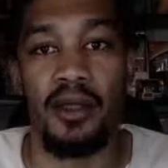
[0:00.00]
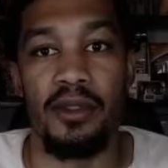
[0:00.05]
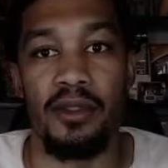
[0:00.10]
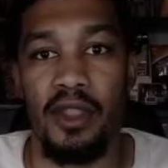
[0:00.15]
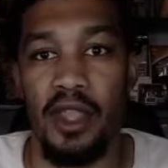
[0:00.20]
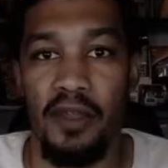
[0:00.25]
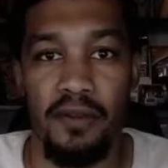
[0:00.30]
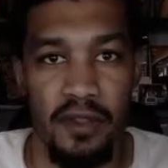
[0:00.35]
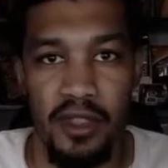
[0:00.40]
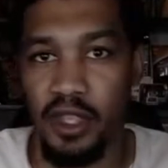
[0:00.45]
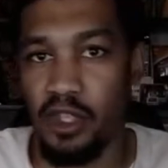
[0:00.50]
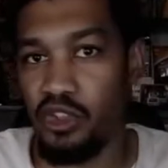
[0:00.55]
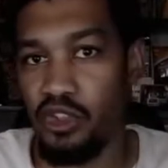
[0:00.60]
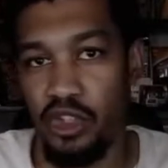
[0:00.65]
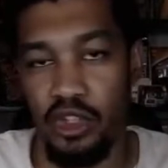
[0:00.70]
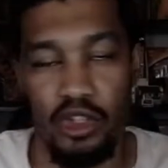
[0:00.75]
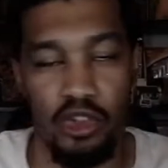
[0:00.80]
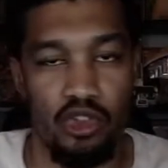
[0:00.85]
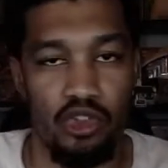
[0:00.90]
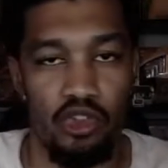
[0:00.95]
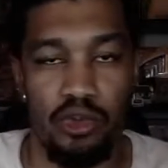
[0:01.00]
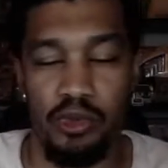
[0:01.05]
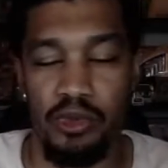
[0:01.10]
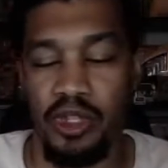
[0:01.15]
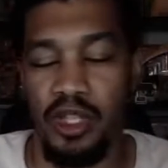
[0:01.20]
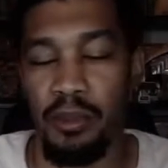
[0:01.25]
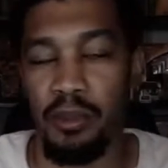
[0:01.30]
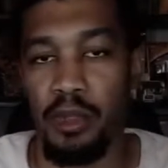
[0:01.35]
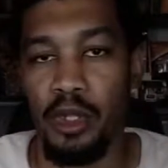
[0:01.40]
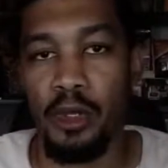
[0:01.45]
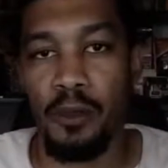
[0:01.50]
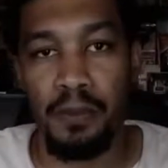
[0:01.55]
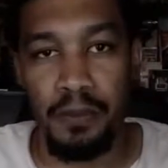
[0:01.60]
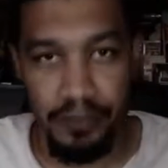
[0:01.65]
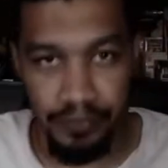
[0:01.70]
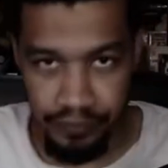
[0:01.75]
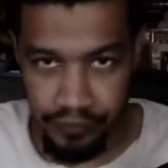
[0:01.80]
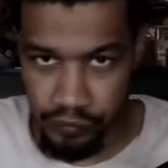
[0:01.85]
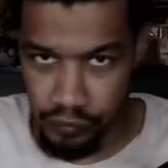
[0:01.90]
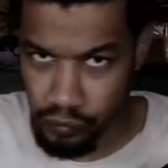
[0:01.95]
Everything's in the description down below
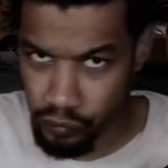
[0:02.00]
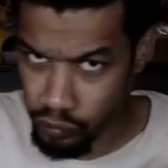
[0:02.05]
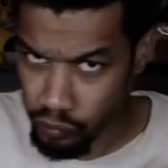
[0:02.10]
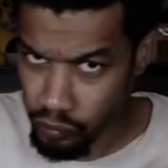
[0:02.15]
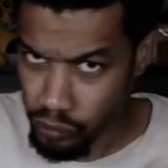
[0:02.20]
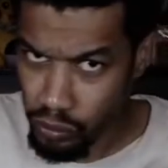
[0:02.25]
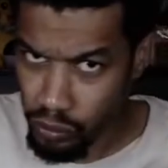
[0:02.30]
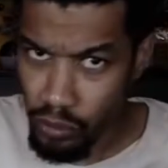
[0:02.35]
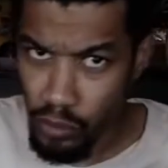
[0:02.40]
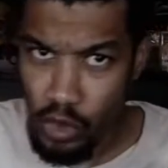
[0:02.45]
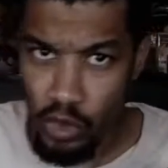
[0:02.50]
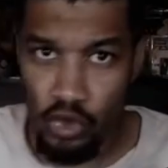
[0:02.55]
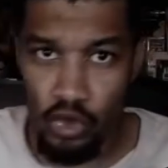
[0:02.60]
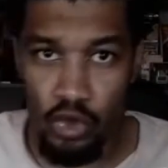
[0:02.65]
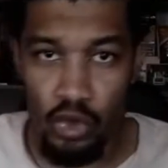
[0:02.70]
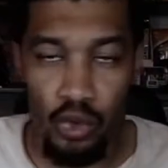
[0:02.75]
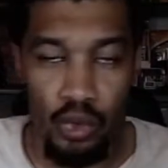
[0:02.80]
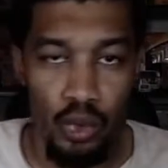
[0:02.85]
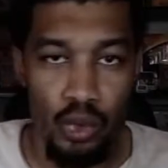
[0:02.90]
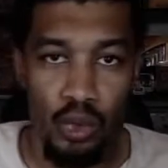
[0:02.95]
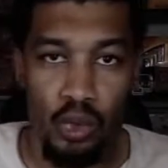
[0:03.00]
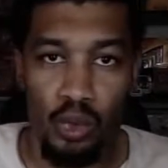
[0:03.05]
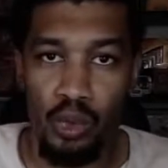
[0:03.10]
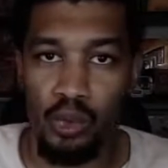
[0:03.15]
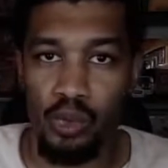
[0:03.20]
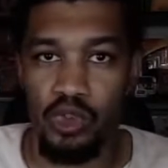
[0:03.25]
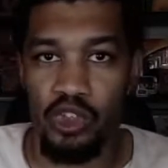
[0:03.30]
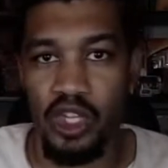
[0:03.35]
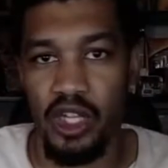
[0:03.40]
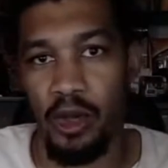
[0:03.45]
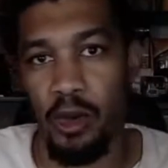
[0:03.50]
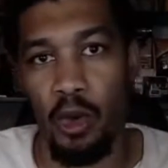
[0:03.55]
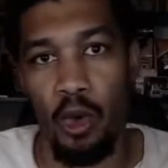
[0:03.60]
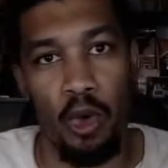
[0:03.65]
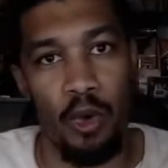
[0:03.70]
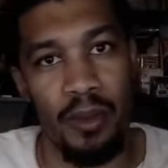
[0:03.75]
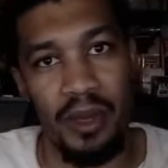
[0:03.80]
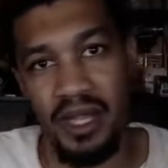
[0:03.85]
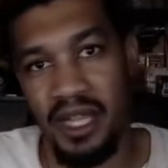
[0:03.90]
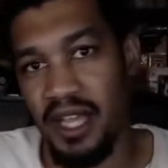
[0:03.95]
to check out all
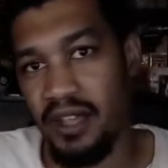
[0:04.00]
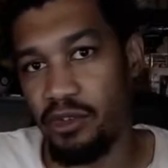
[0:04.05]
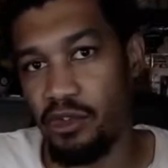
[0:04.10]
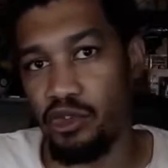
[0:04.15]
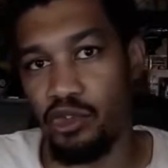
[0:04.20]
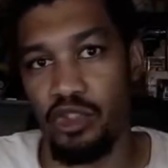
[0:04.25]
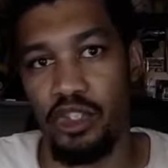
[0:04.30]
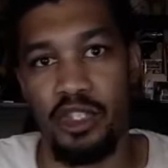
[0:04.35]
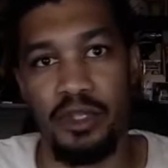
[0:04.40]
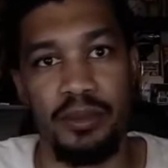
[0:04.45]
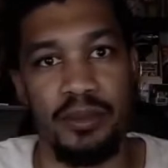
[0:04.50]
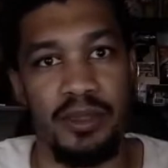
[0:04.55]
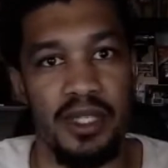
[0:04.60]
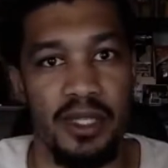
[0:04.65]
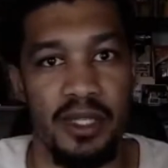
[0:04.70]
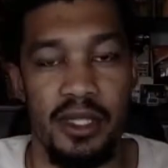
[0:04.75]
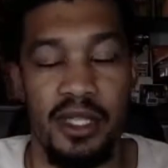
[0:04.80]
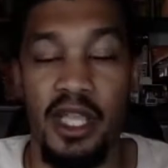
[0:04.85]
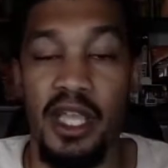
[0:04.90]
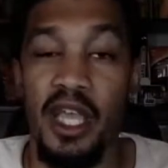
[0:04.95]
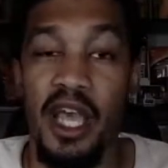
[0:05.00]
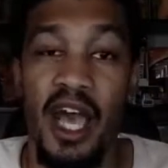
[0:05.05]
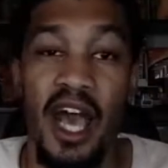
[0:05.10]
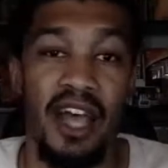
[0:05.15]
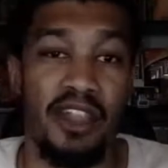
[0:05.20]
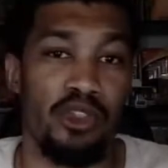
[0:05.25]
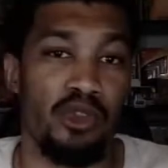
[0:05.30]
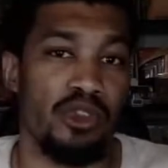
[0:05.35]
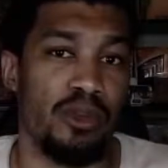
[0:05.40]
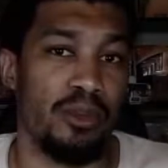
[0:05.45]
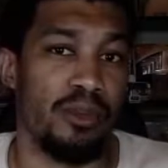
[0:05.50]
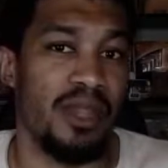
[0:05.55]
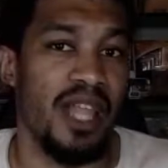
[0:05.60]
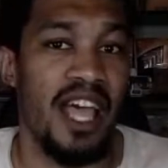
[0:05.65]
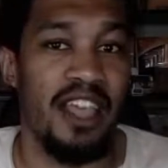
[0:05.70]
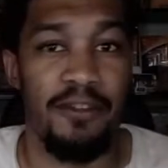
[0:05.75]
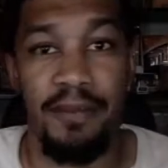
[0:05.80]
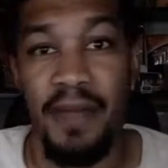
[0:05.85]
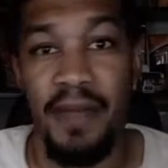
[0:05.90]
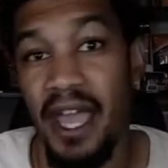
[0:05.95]
my live streams, and I do some
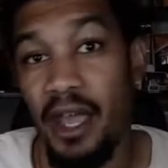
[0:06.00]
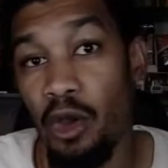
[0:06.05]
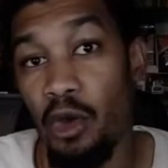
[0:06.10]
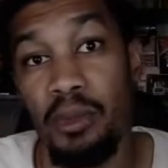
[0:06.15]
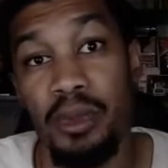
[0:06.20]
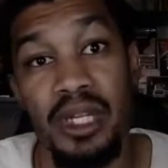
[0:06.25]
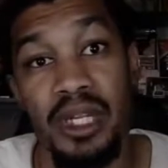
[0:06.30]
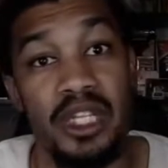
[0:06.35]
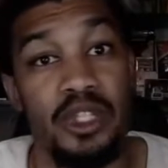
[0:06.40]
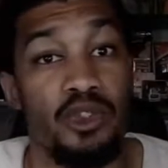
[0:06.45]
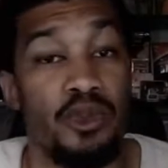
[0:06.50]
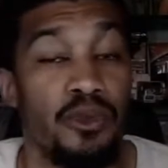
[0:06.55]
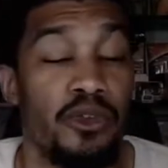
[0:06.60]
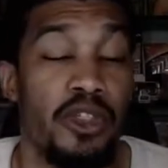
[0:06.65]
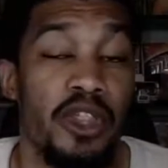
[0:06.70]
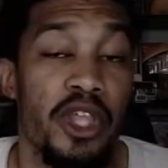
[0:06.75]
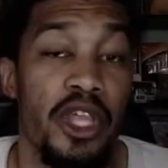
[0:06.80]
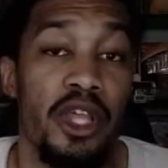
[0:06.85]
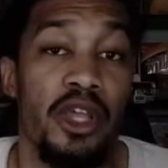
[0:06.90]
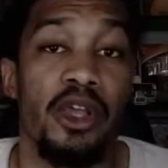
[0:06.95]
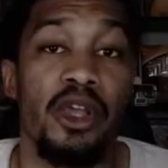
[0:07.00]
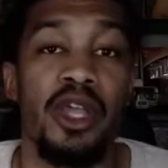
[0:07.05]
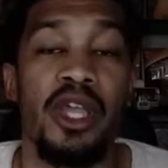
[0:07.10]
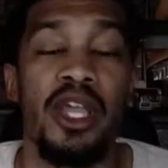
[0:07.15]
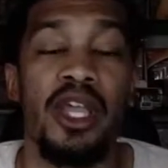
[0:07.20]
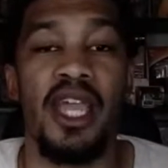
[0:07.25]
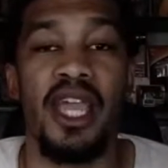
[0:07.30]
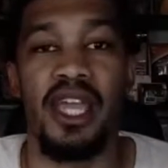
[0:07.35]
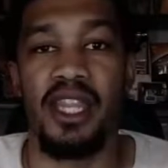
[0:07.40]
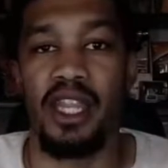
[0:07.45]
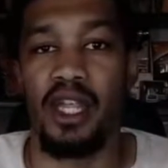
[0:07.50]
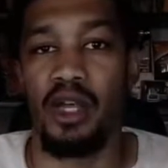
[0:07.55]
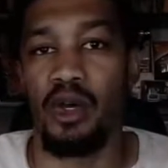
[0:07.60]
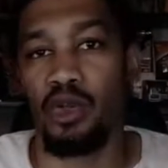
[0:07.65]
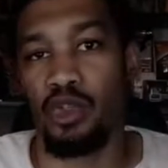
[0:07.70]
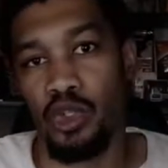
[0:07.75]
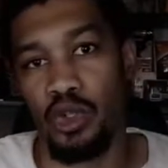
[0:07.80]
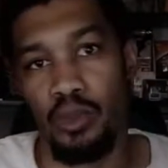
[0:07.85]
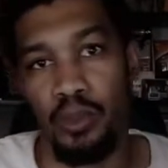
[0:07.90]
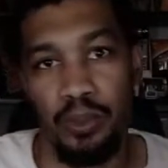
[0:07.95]
live pack openings over there, and then I
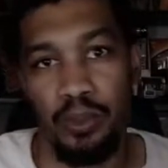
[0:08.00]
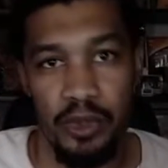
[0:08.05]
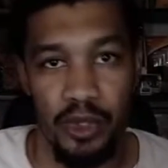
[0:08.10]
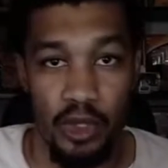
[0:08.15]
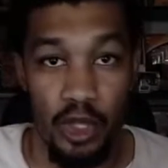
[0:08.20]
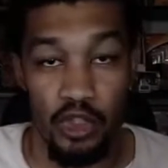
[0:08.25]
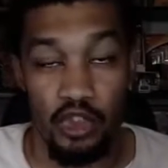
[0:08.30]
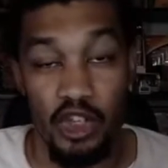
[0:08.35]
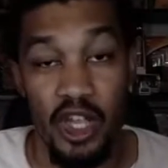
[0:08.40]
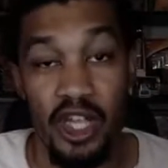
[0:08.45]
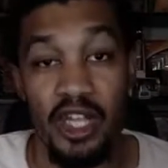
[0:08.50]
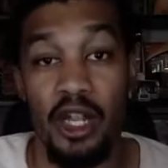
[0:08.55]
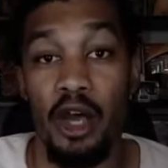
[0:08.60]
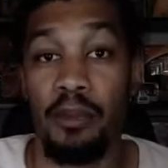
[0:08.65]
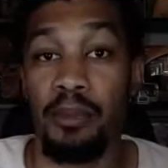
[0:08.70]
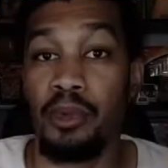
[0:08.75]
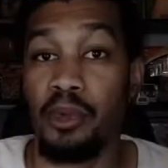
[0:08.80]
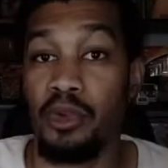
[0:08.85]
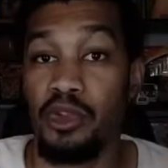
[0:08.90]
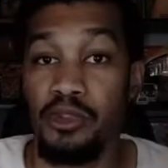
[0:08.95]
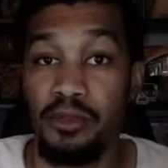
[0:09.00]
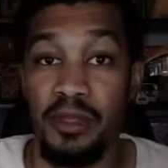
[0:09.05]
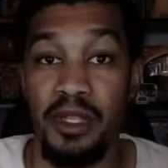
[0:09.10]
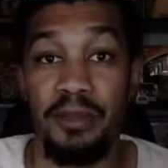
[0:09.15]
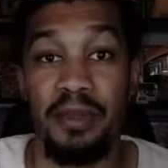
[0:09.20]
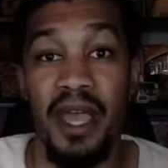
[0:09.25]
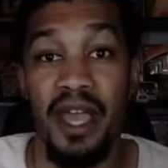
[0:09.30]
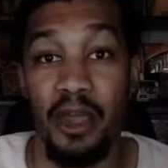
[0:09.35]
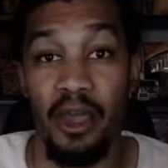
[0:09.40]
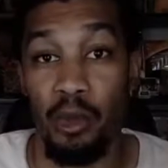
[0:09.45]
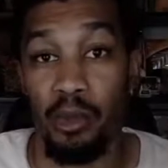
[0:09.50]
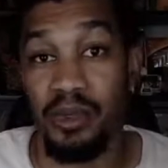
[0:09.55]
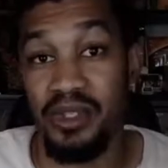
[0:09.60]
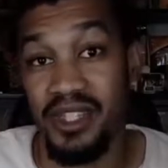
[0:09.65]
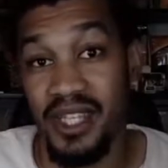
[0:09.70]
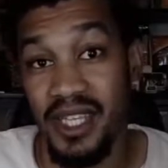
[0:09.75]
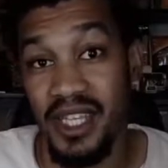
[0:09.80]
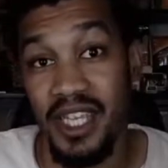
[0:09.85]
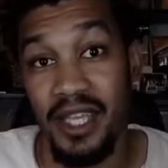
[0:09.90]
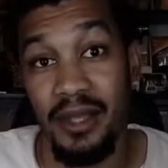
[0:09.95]
also try to upload as many pack openings
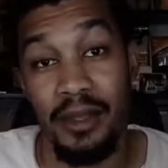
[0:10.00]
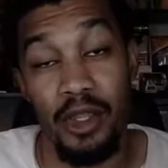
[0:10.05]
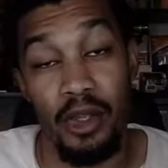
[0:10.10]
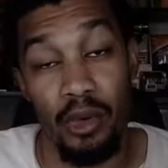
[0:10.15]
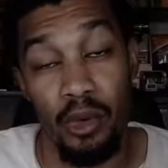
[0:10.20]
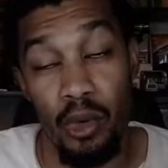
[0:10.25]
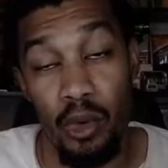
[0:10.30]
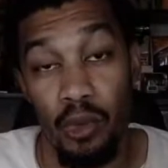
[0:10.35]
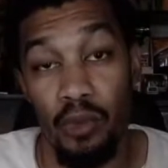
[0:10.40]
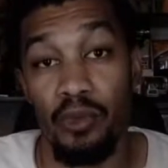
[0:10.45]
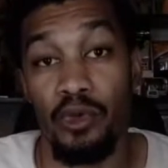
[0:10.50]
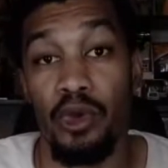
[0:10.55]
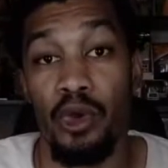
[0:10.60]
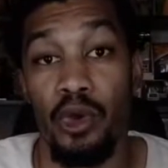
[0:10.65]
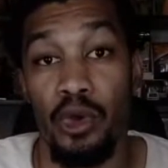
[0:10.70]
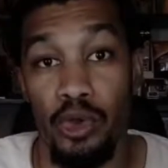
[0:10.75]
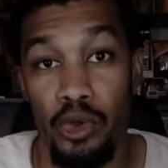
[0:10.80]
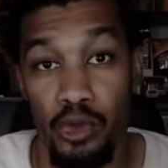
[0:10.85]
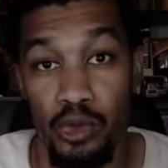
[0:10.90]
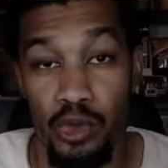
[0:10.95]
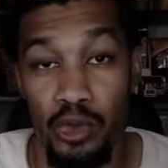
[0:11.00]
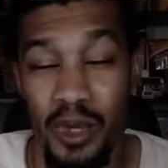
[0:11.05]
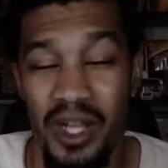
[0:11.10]
as I can here over on YouTube.